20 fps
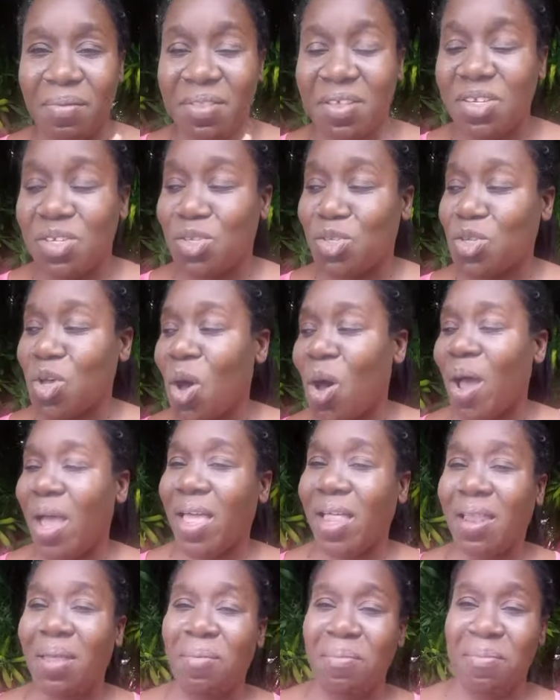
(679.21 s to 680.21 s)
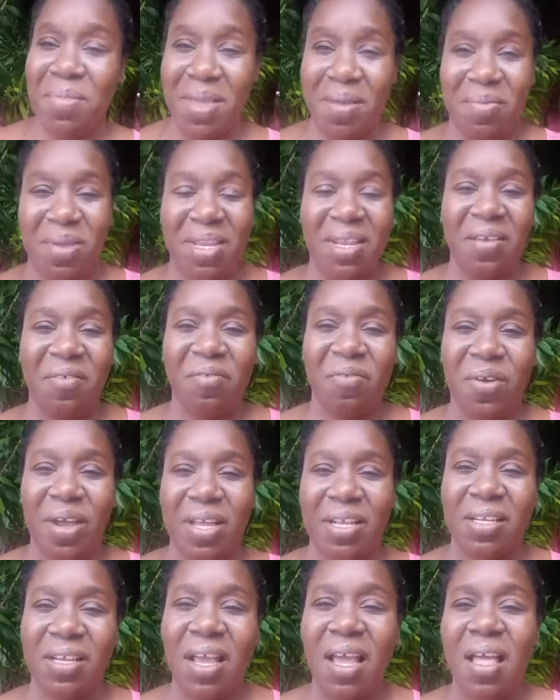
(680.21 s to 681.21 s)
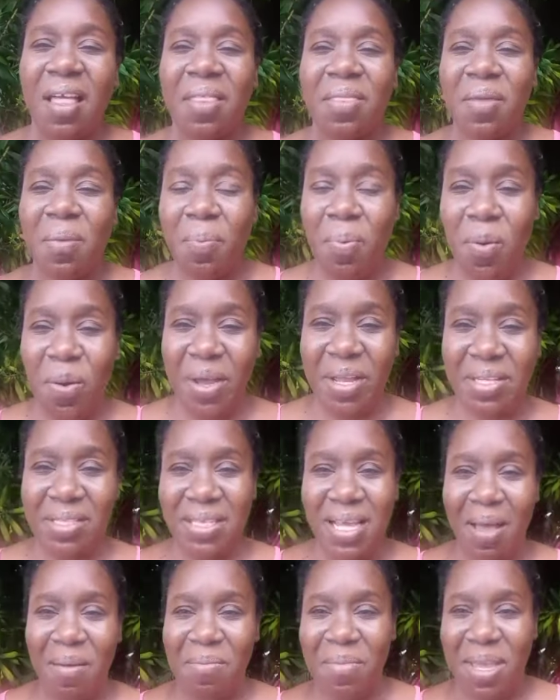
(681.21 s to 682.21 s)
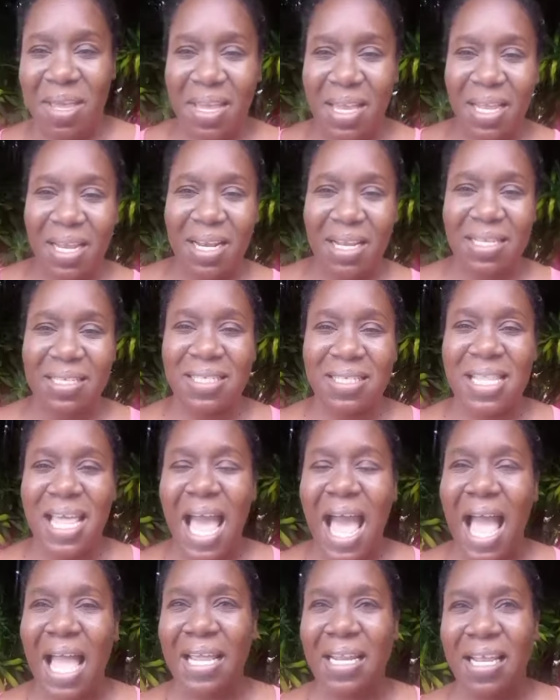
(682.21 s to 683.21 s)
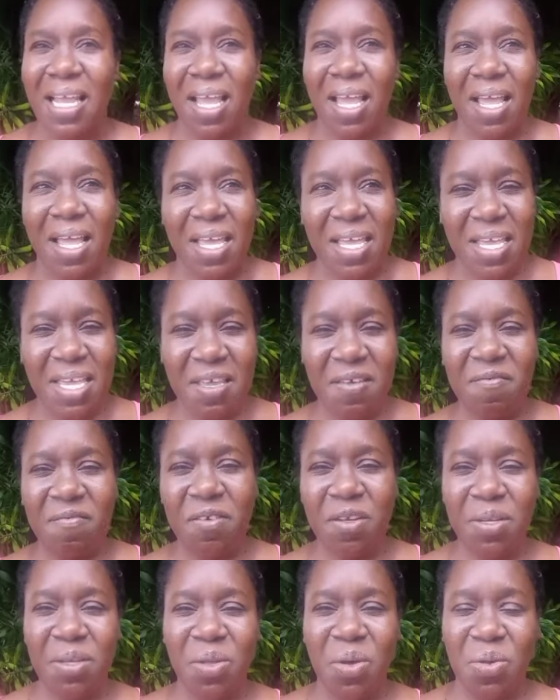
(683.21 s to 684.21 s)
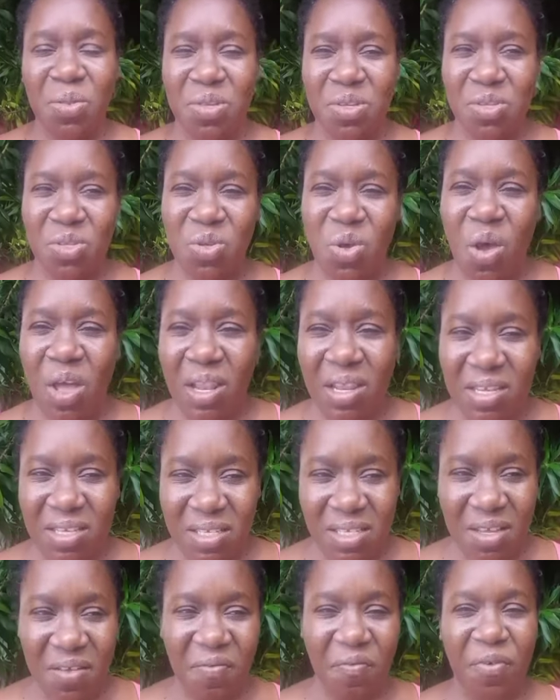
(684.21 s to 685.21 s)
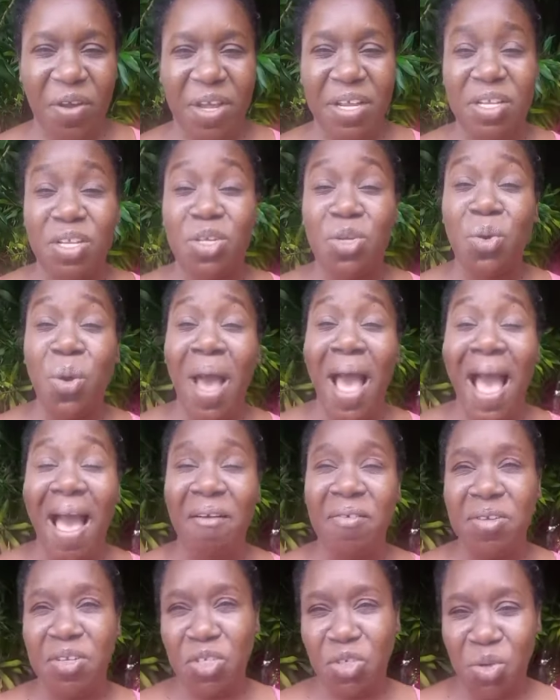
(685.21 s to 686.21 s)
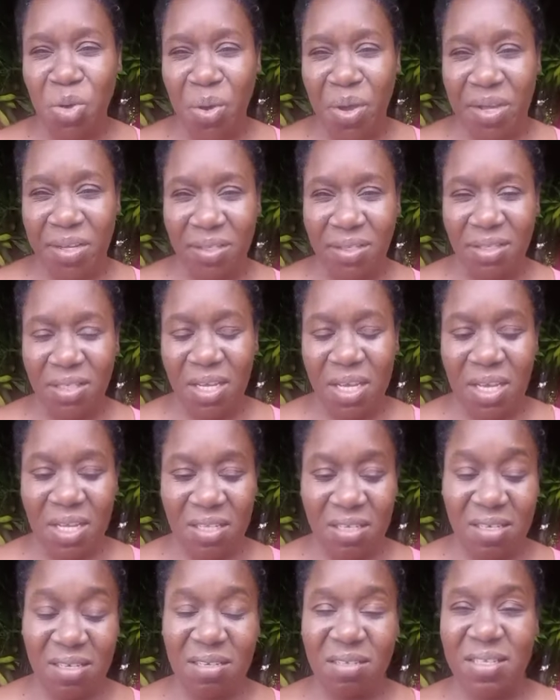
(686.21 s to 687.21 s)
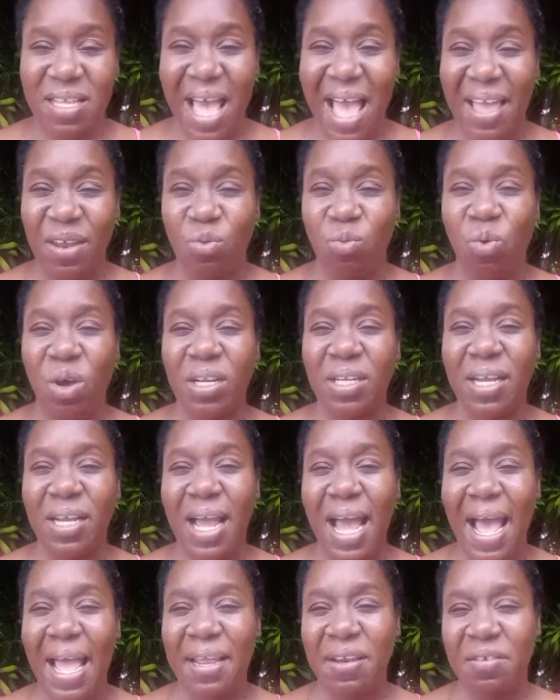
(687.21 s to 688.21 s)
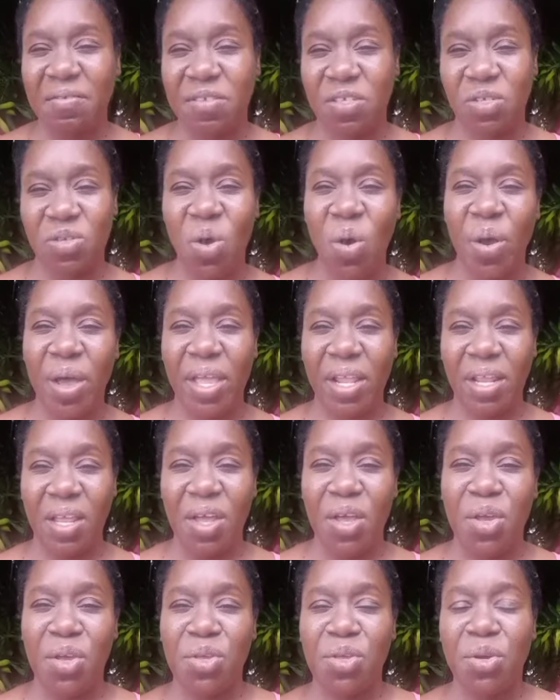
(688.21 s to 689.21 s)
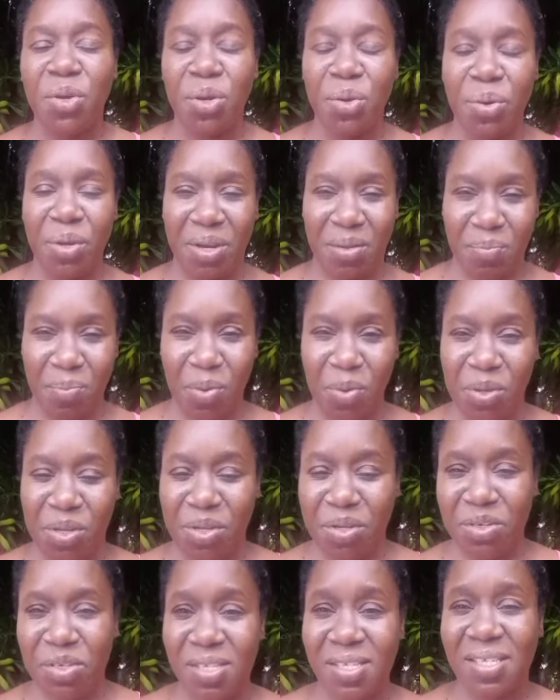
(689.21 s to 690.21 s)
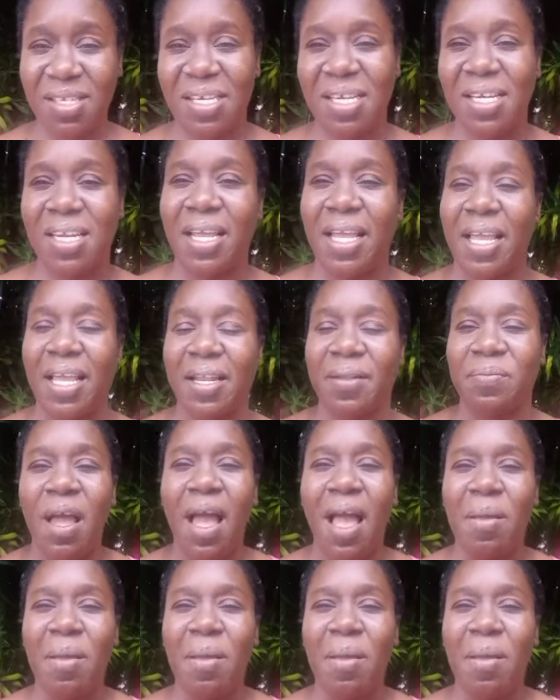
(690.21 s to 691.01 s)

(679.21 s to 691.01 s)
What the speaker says: The soil may be different. The point I'm making is that even though the soil is different, you have a choice to decide what kind of soil you're going to put your seed in.